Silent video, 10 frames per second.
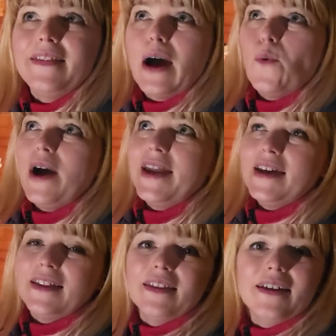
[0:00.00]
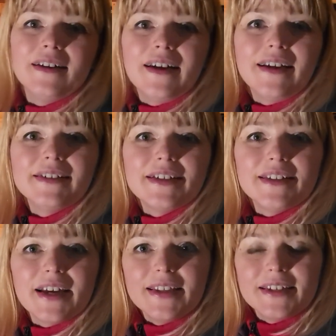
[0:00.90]
now I can uh,
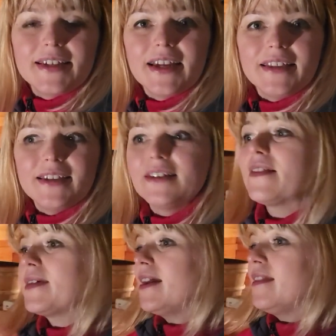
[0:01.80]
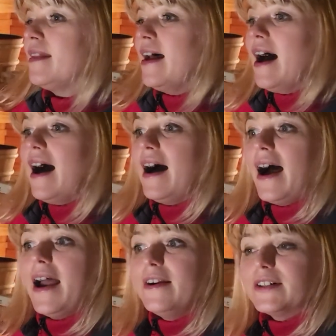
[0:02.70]
understand that then
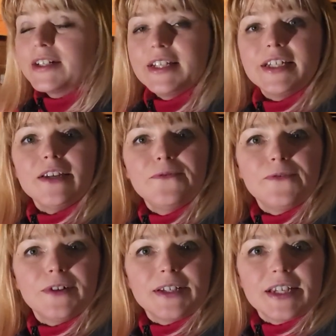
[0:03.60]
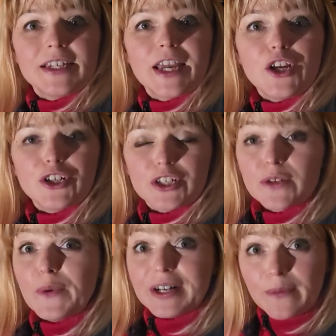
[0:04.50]
I receive the
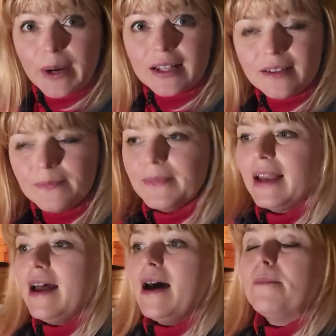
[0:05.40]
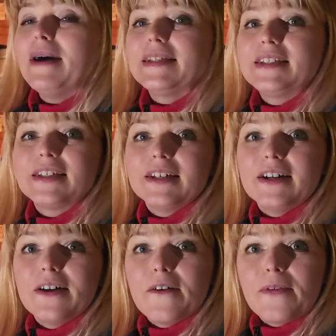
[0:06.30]
stations very well, but
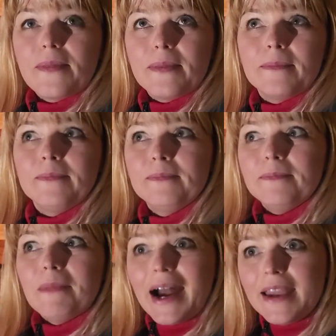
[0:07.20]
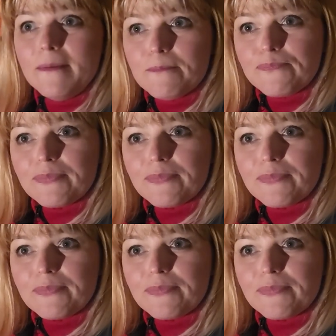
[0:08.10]
my